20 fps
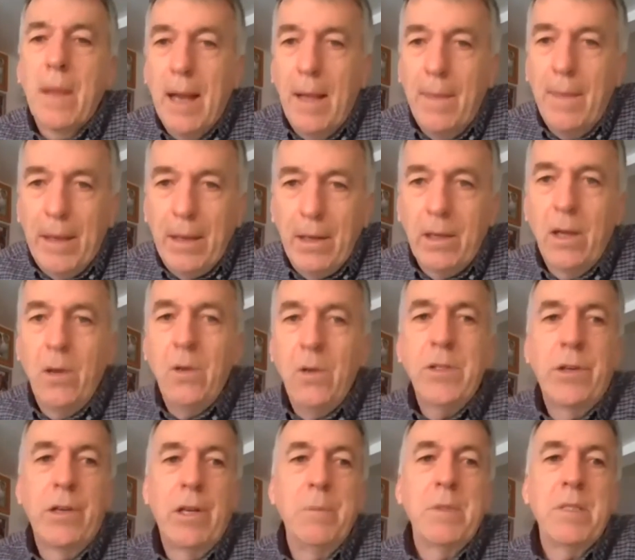and then goes
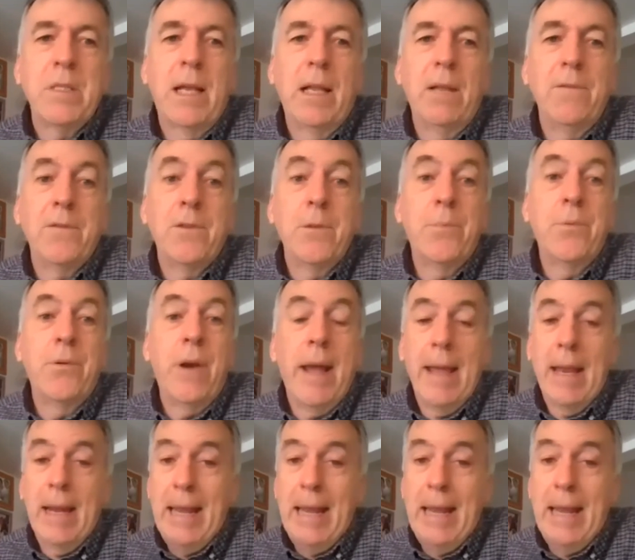on himself to pray.